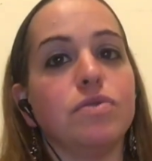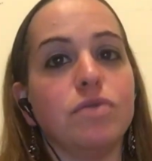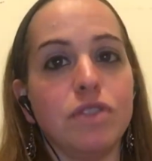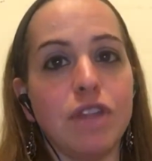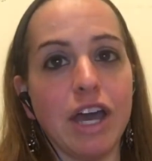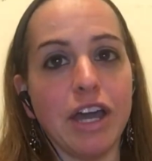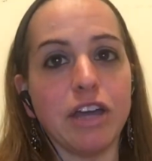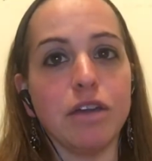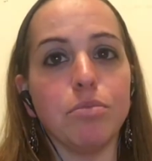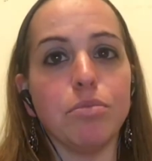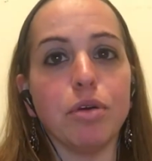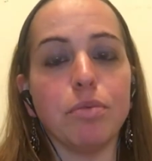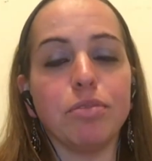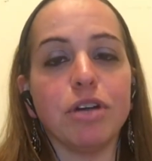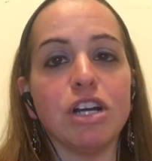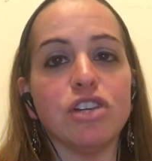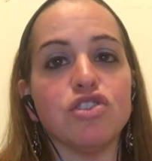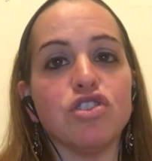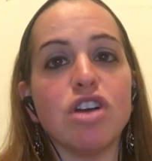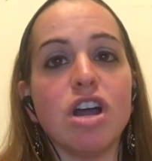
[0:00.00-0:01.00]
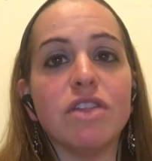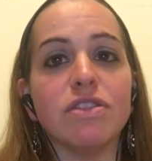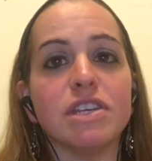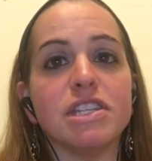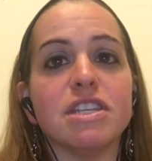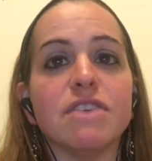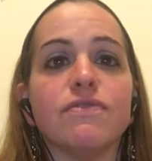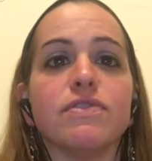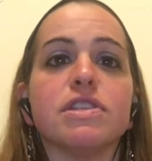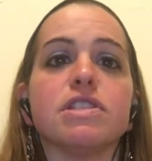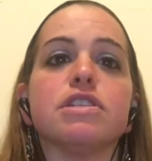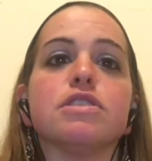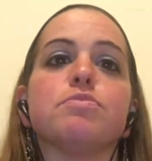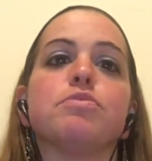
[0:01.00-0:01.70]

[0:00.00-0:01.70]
that can put pressure on the symphysis